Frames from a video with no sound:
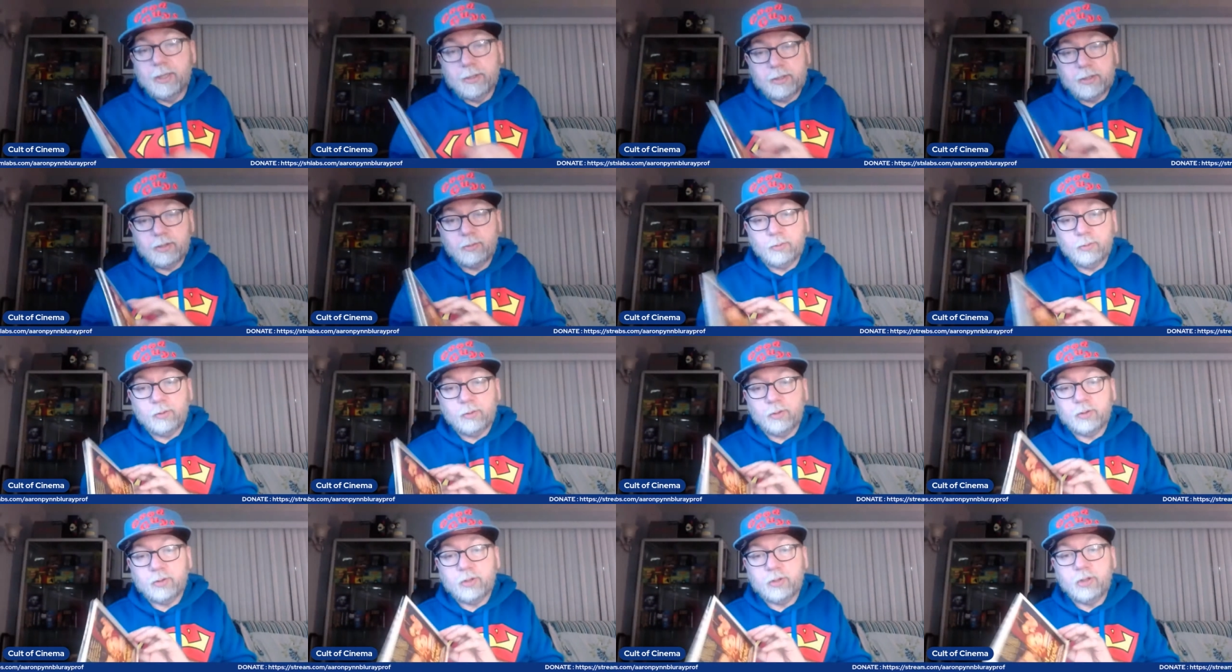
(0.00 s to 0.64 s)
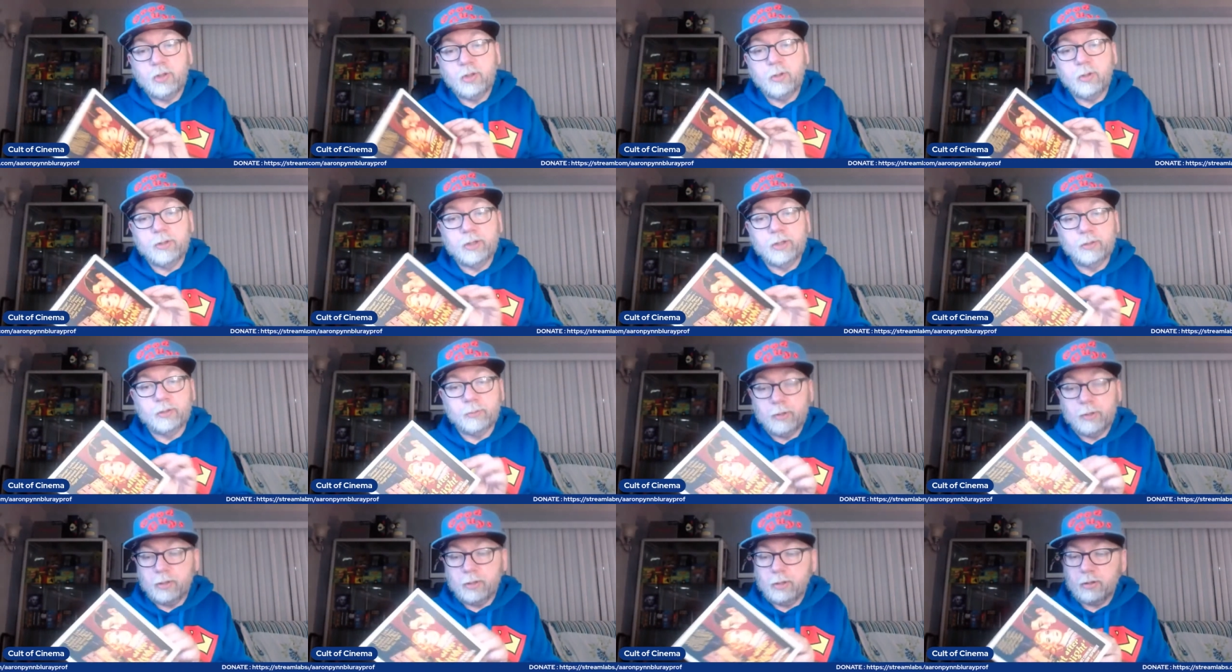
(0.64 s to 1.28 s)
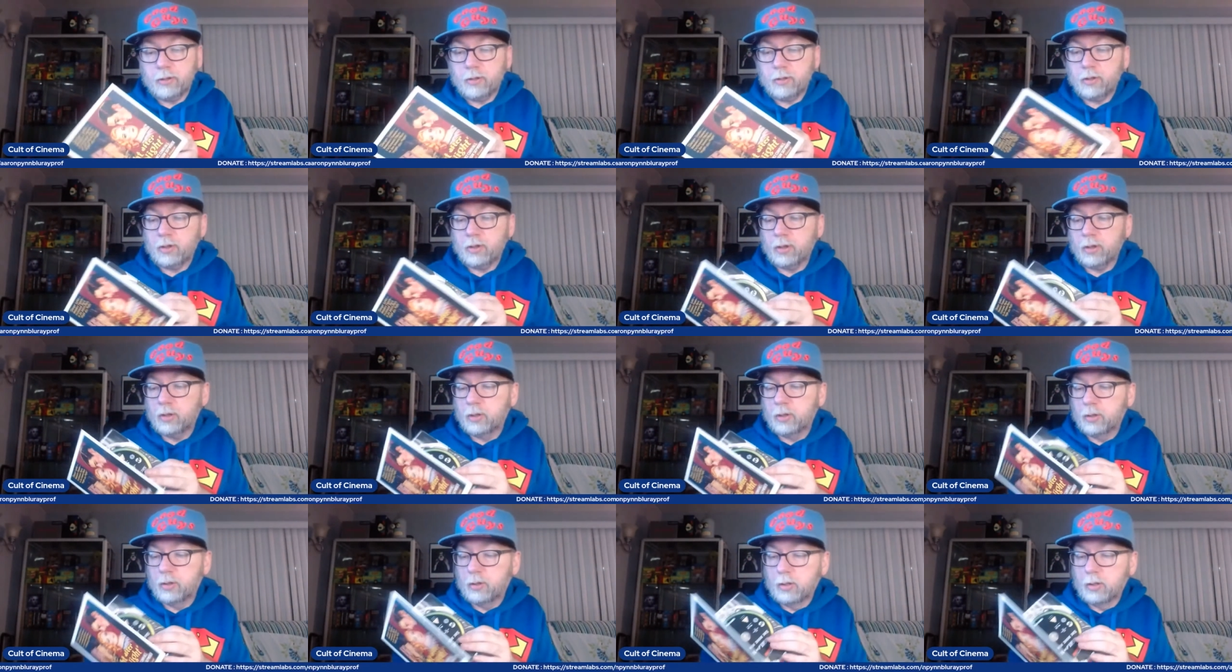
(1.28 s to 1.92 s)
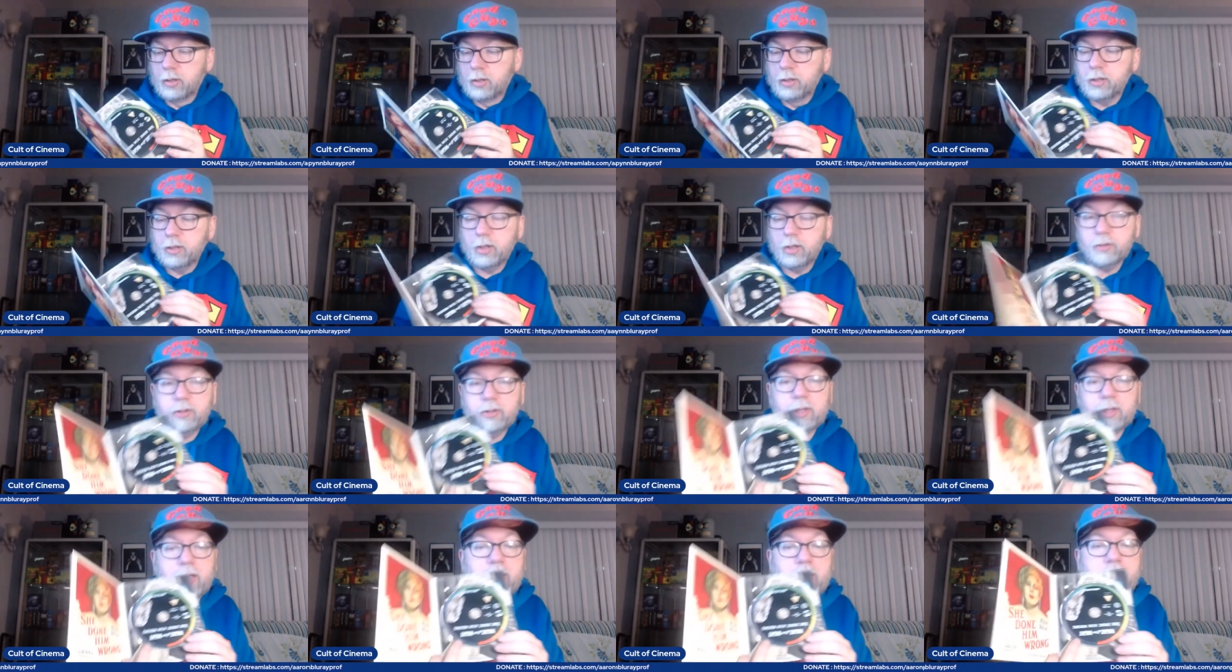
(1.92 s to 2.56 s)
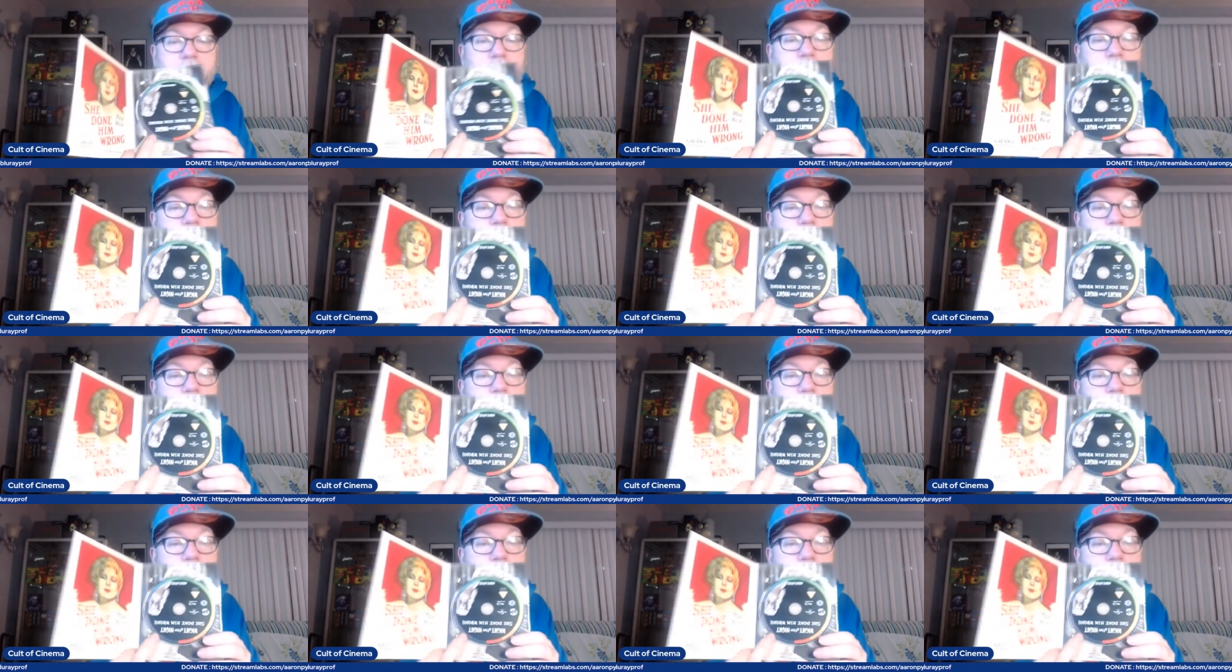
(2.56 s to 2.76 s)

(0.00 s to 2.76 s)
this one, there's two on this one. So you also got,